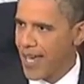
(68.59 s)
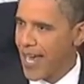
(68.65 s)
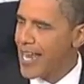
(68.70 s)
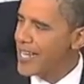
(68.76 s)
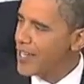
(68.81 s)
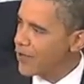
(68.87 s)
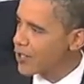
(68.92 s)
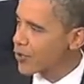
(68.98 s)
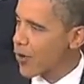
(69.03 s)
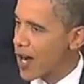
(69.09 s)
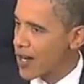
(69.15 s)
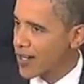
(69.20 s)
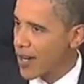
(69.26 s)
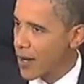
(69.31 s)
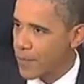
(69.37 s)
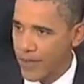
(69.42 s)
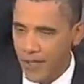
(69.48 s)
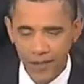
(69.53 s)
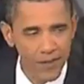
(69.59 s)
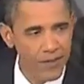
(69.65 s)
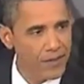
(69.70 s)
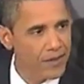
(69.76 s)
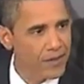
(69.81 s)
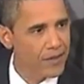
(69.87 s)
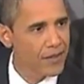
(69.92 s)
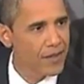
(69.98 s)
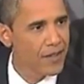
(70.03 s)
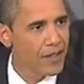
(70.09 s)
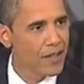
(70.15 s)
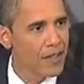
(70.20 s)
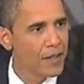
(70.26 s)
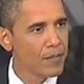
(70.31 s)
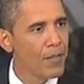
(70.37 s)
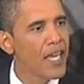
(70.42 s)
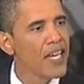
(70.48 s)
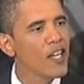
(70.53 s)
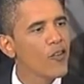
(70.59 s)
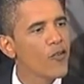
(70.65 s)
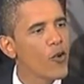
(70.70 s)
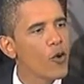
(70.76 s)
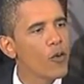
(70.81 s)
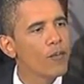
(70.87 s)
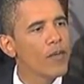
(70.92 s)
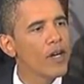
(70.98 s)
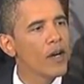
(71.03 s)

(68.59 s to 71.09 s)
and even drug companies, many of whom